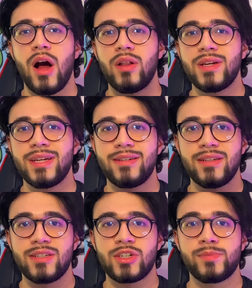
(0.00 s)
I'll link it in the
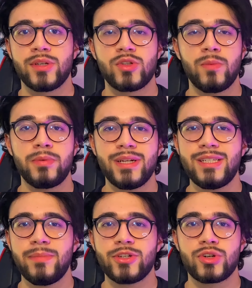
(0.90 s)
description, so
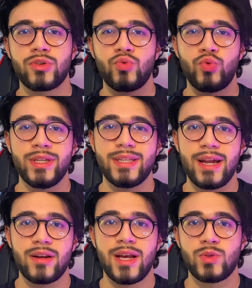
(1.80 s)
please make sure to read that
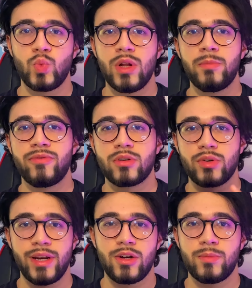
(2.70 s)
out as well before
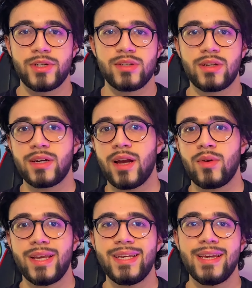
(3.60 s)
creating your merchant center
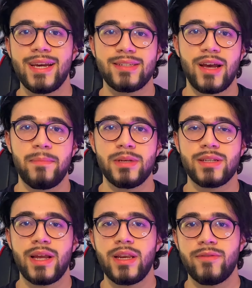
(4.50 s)
account in case I
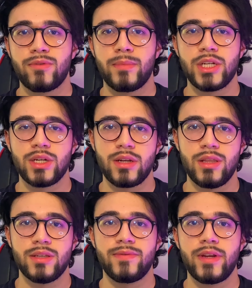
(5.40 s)
missed any information in
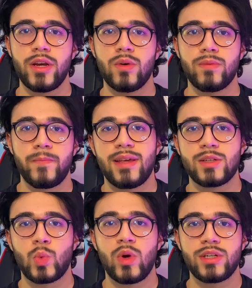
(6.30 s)
this video.
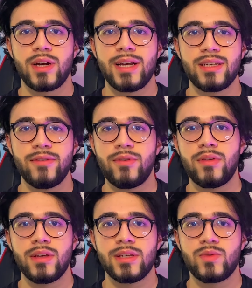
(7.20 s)
Thanks for watching, guys. If you
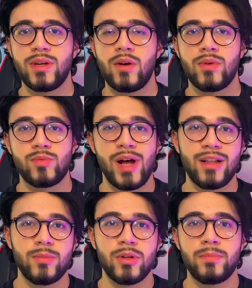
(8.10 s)
think this video was
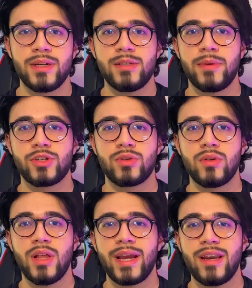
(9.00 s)
valuable, please make sure
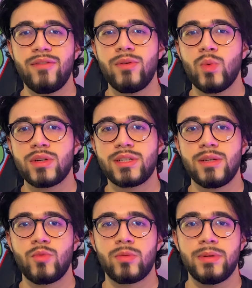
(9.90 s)
to like, and if you want to
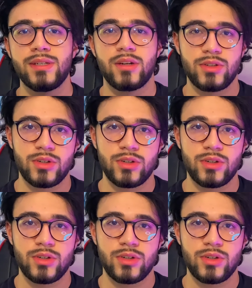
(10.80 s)
see more, please consider